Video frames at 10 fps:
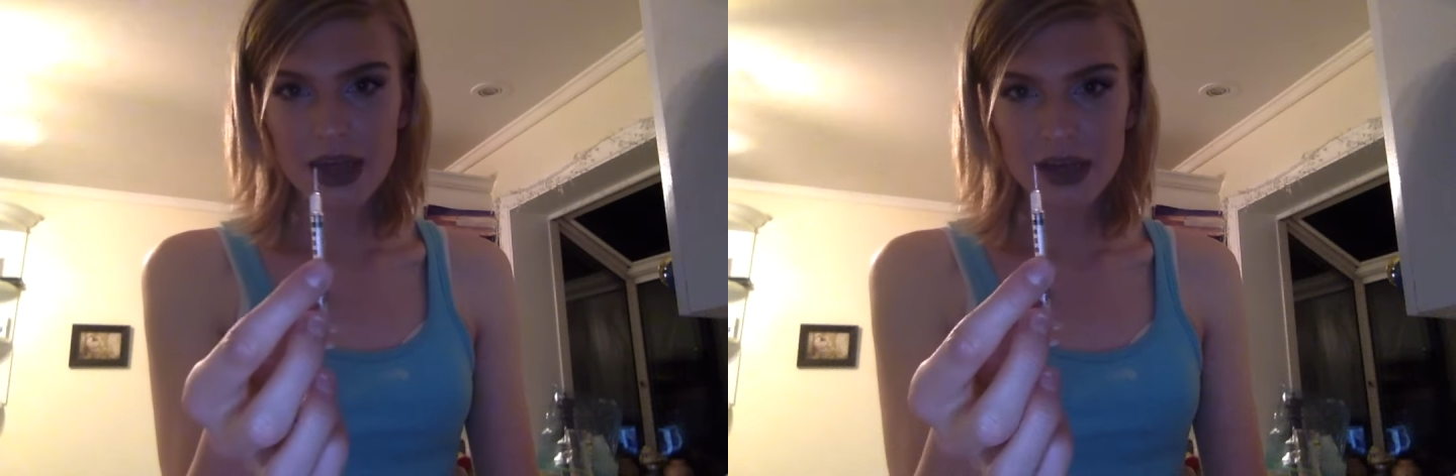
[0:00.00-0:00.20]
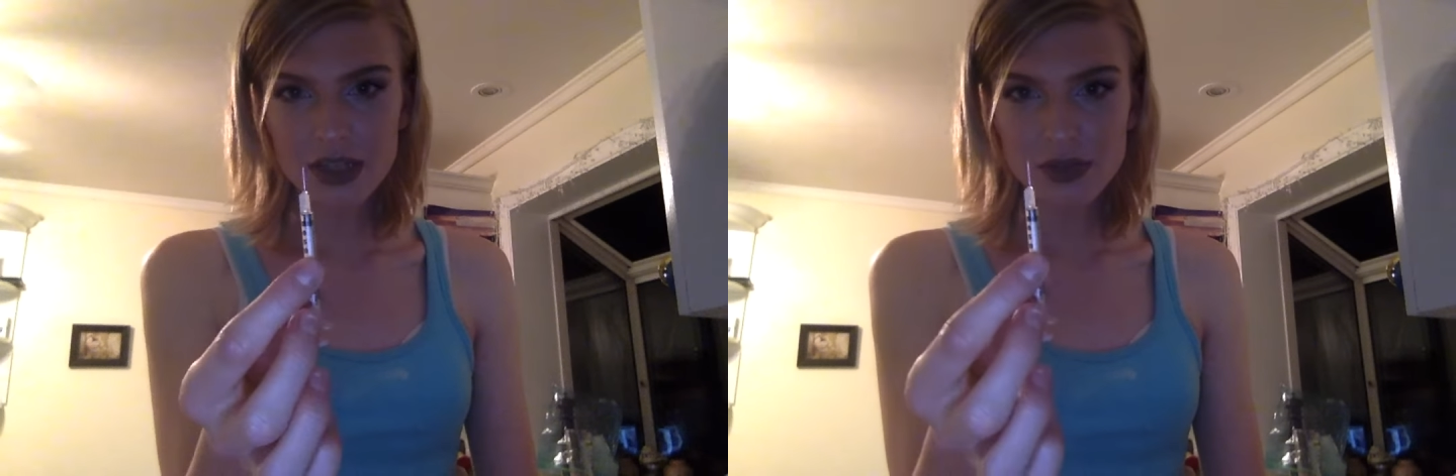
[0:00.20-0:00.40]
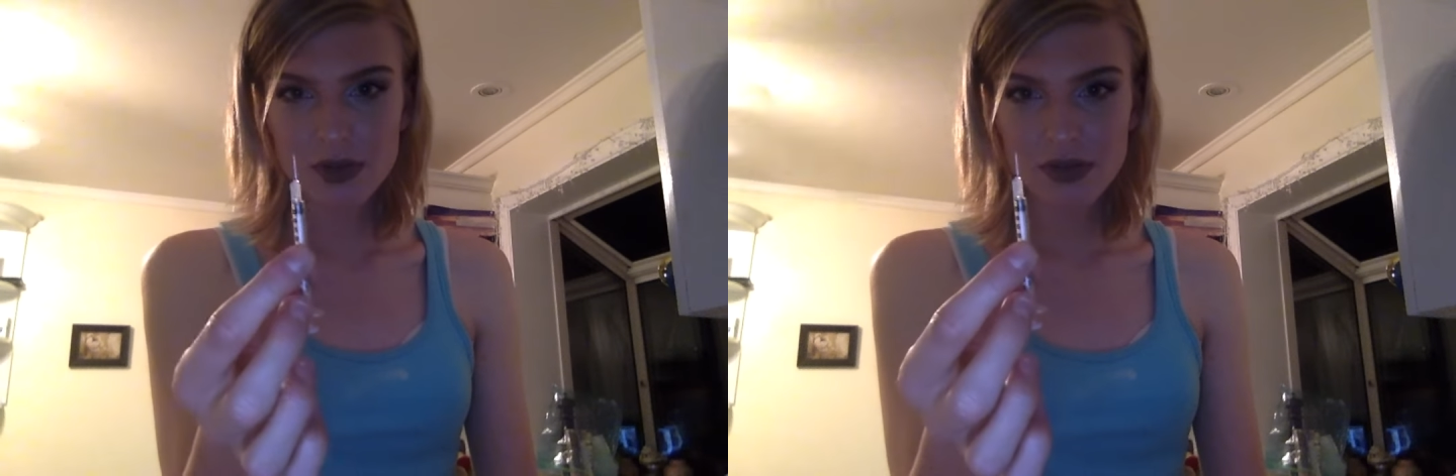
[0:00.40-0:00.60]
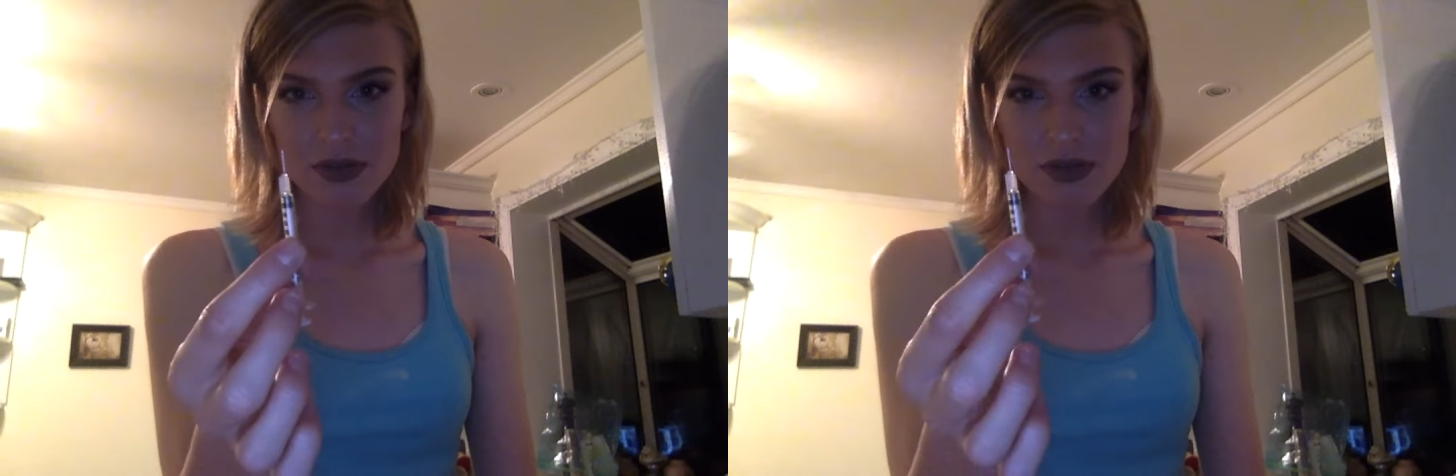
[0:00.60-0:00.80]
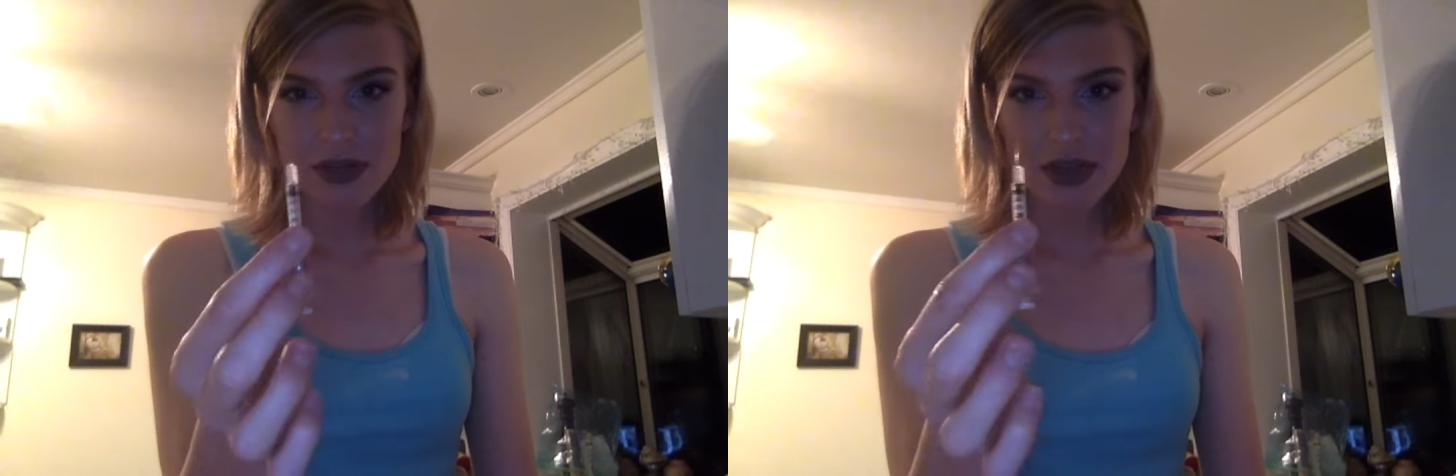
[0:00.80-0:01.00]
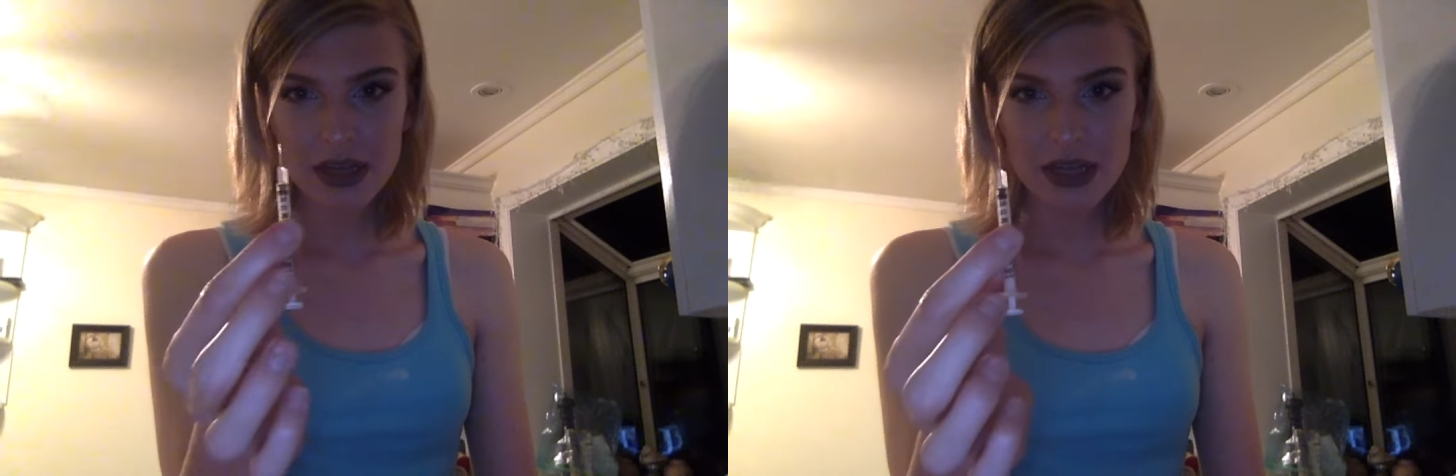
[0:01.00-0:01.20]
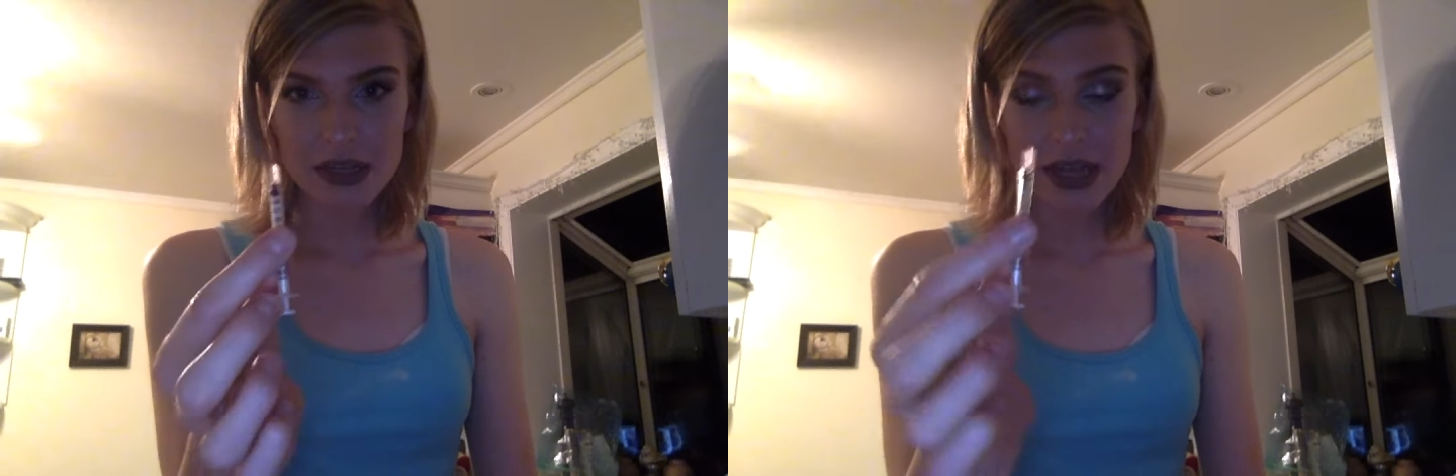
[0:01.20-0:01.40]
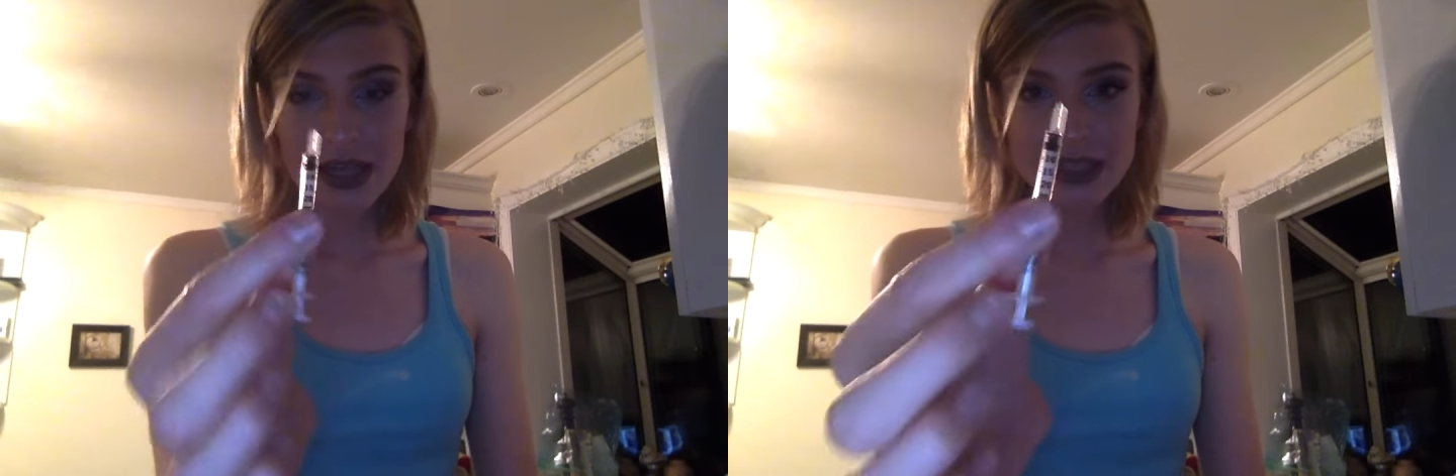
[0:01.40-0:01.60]
actual
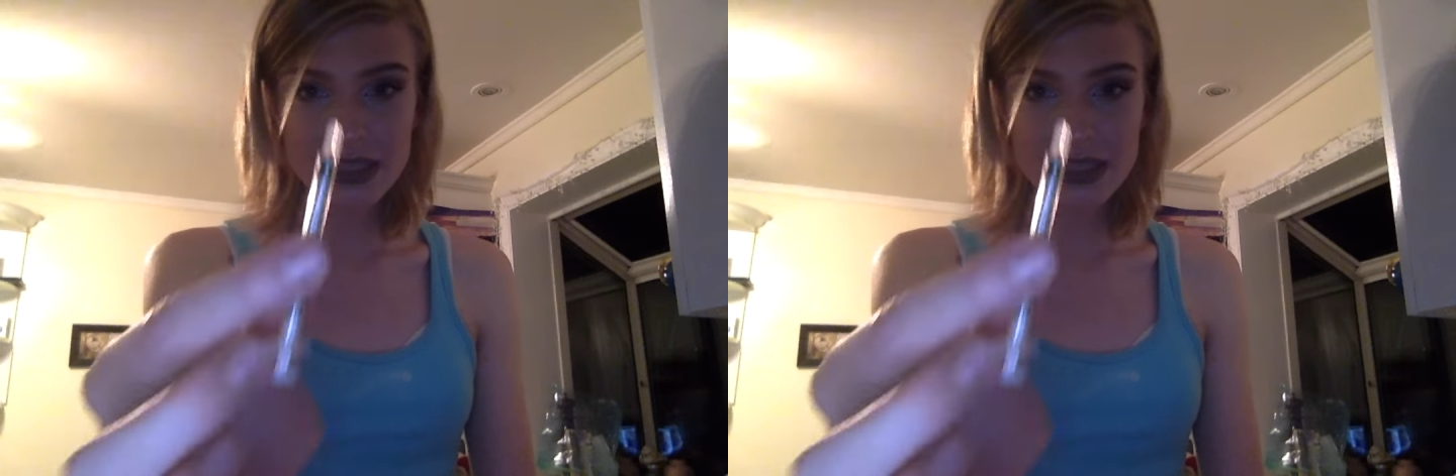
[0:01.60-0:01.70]
needle is.